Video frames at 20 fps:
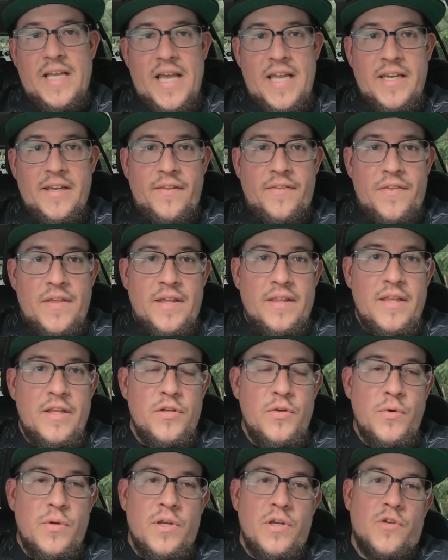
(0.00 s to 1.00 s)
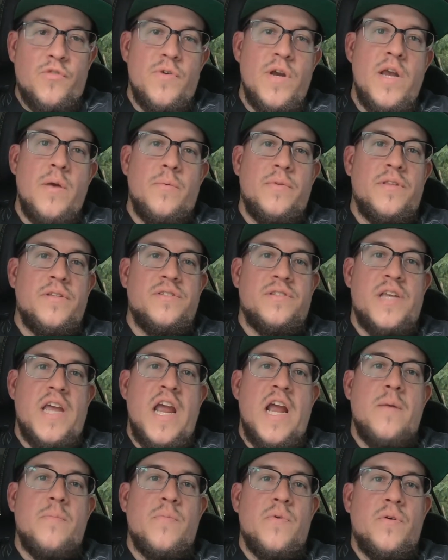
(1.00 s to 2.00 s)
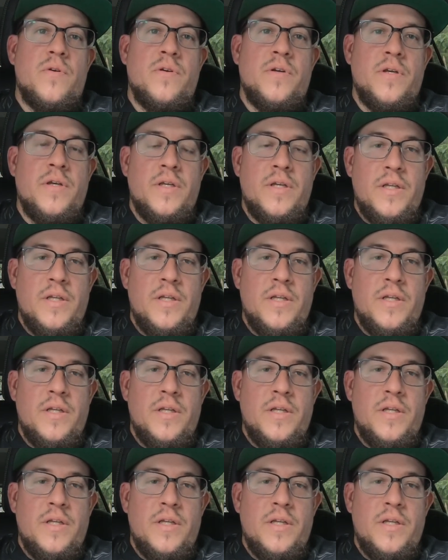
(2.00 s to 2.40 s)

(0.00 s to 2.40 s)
Anything that you can create with this camera.